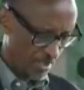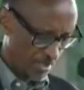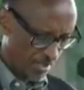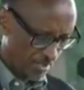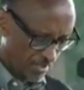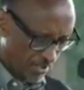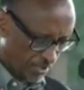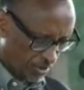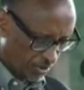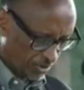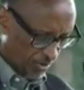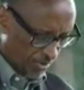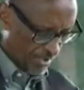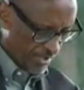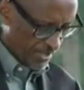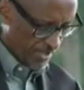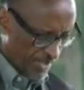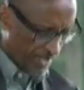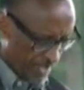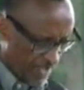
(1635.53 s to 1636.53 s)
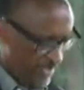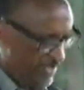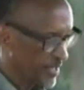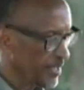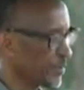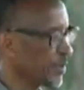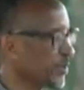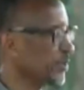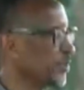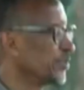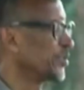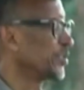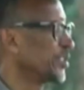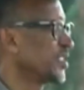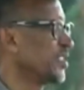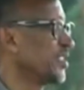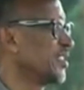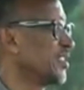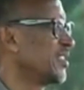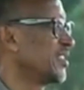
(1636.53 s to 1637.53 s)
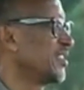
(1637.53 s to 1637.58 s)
Ikibazo twagira ni kimwe gusa,